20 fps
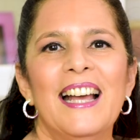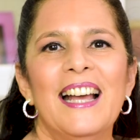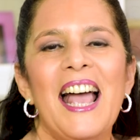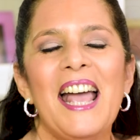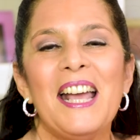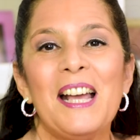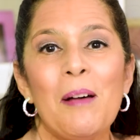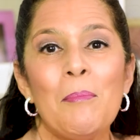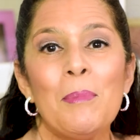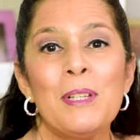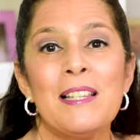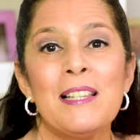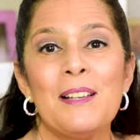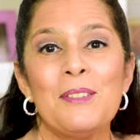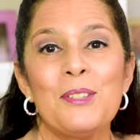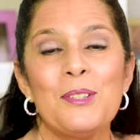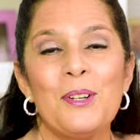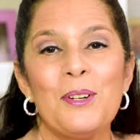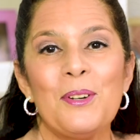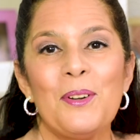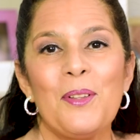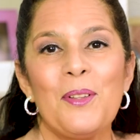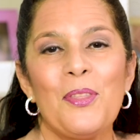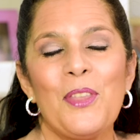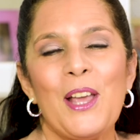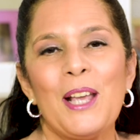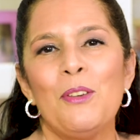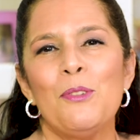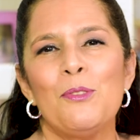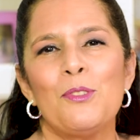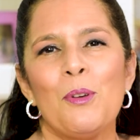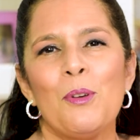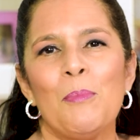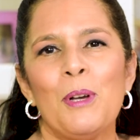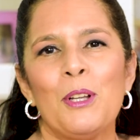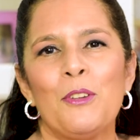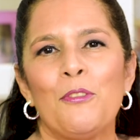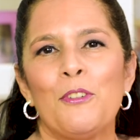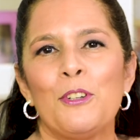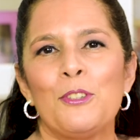Hey, Common Sister, thank you so
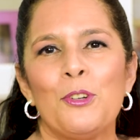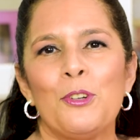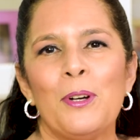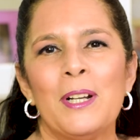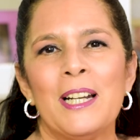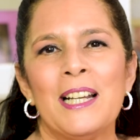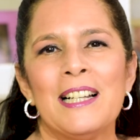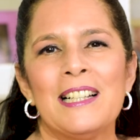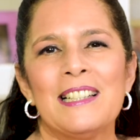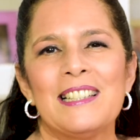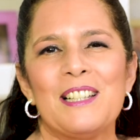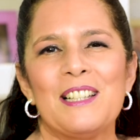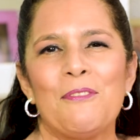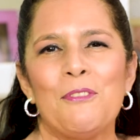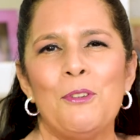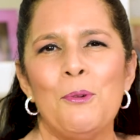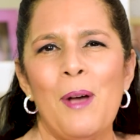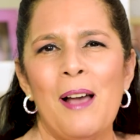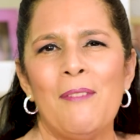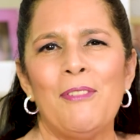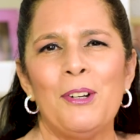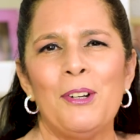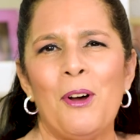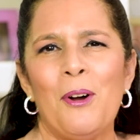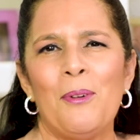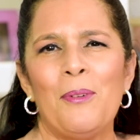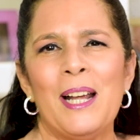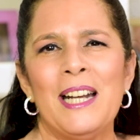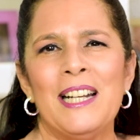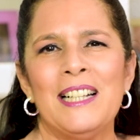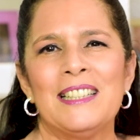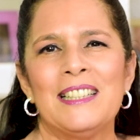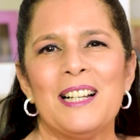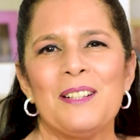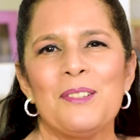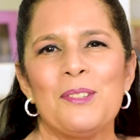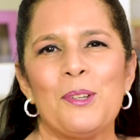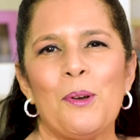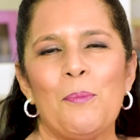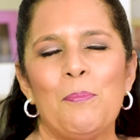much for joining us. If you haven't already
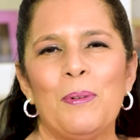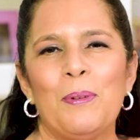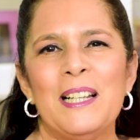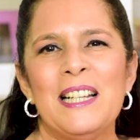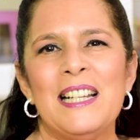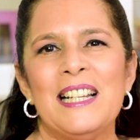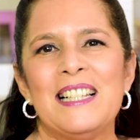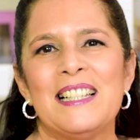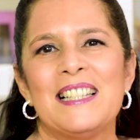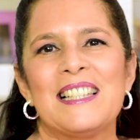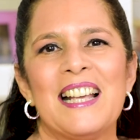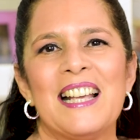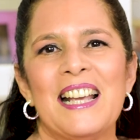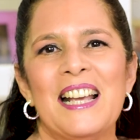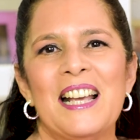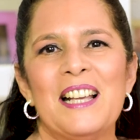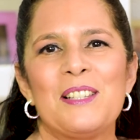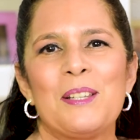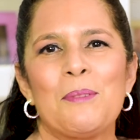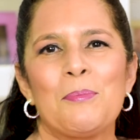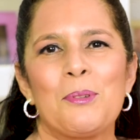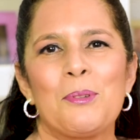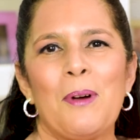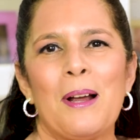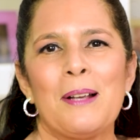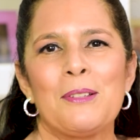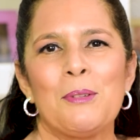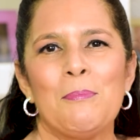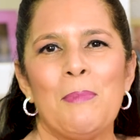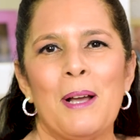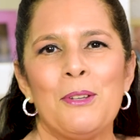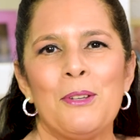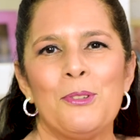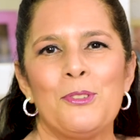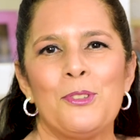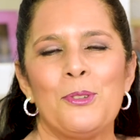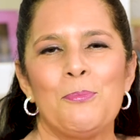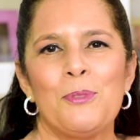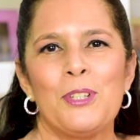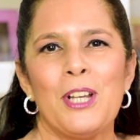done so, please subscribe to my
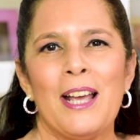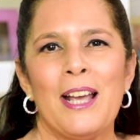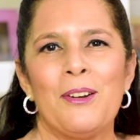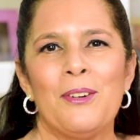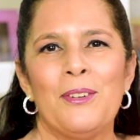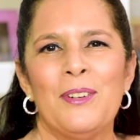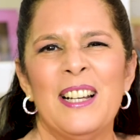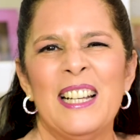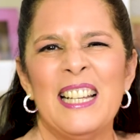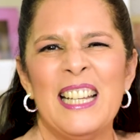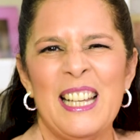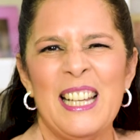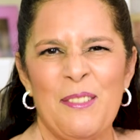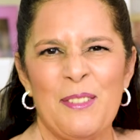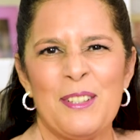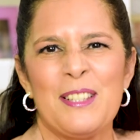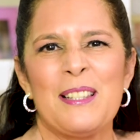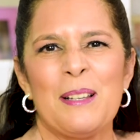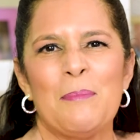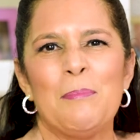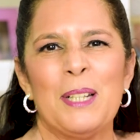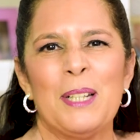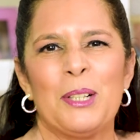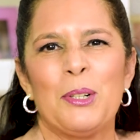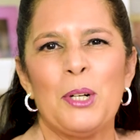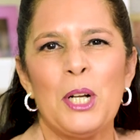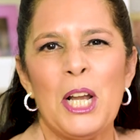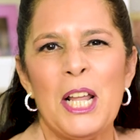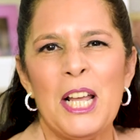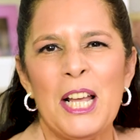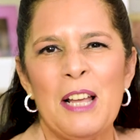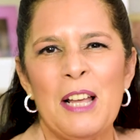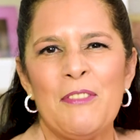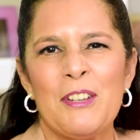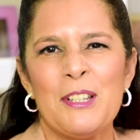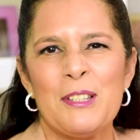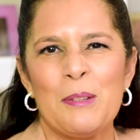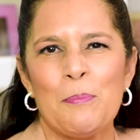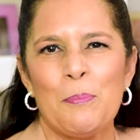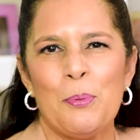YouTube channel. Give us some little love
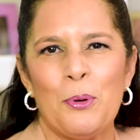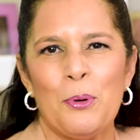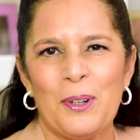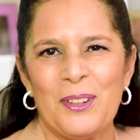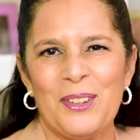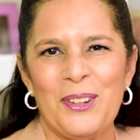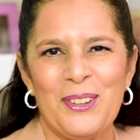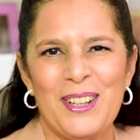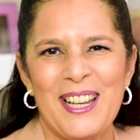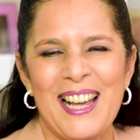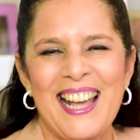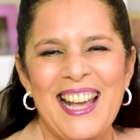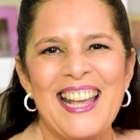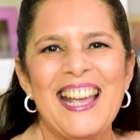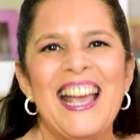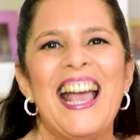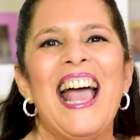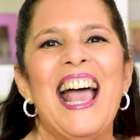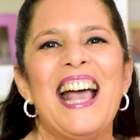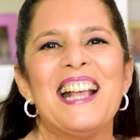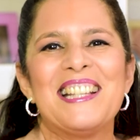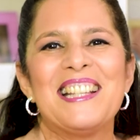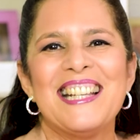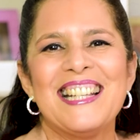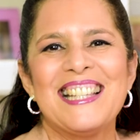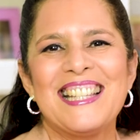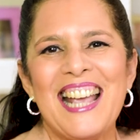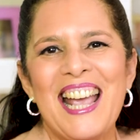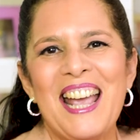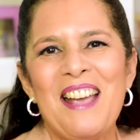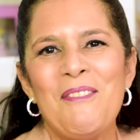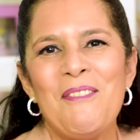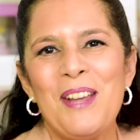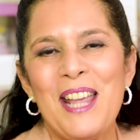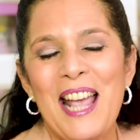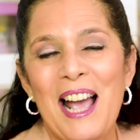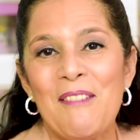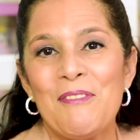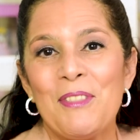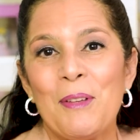and support, okay? Today, we
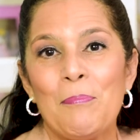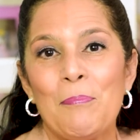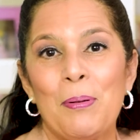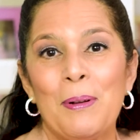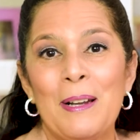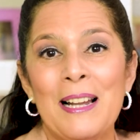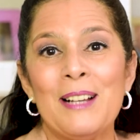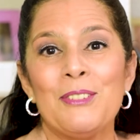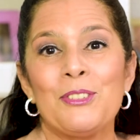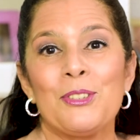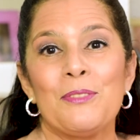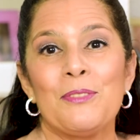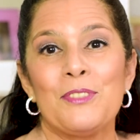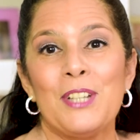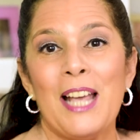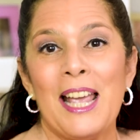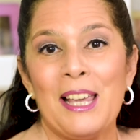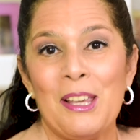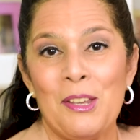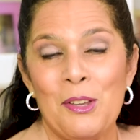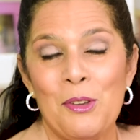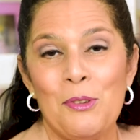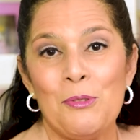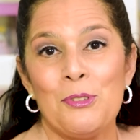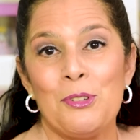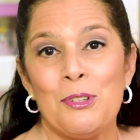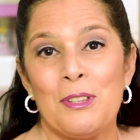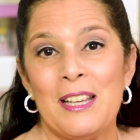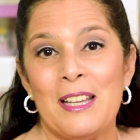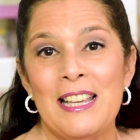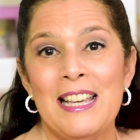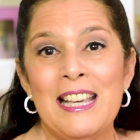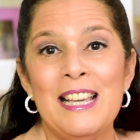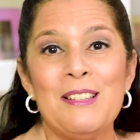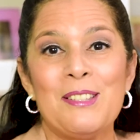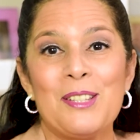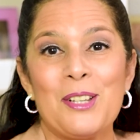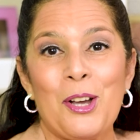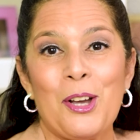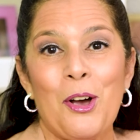have the pleasure of taking you to the
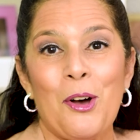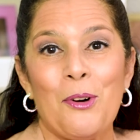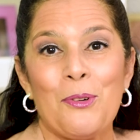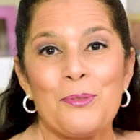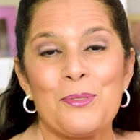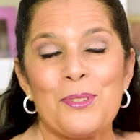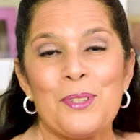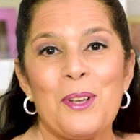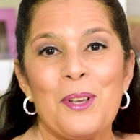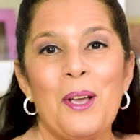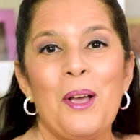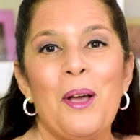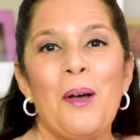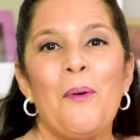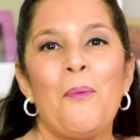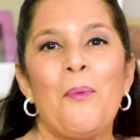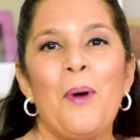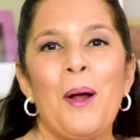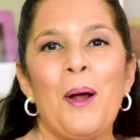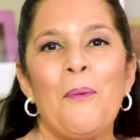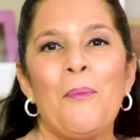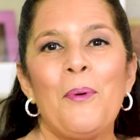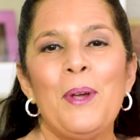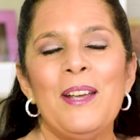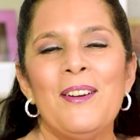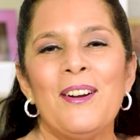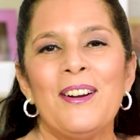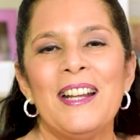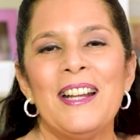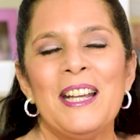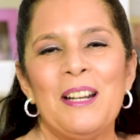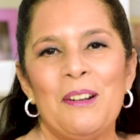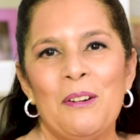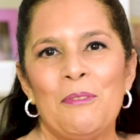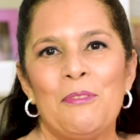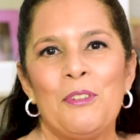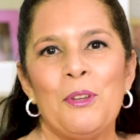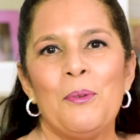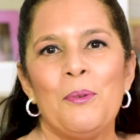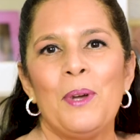East Coast where we are
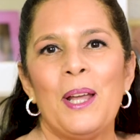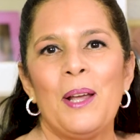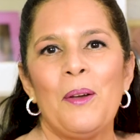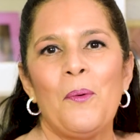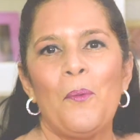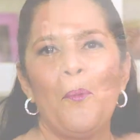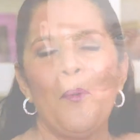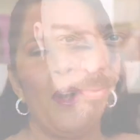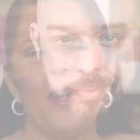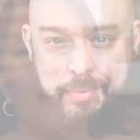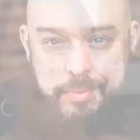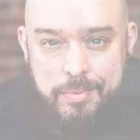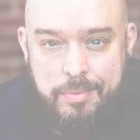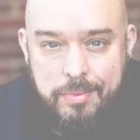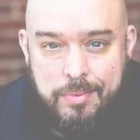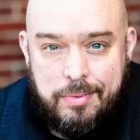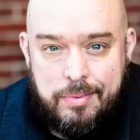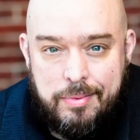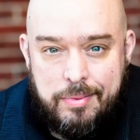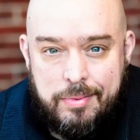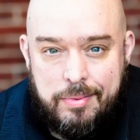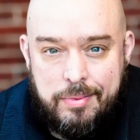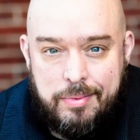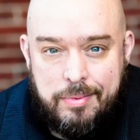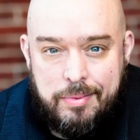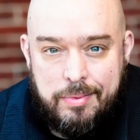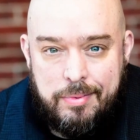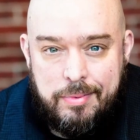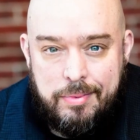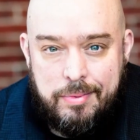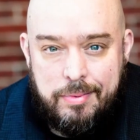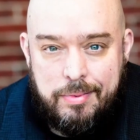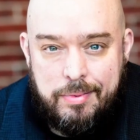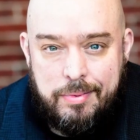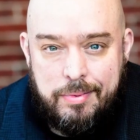interviewing one of the most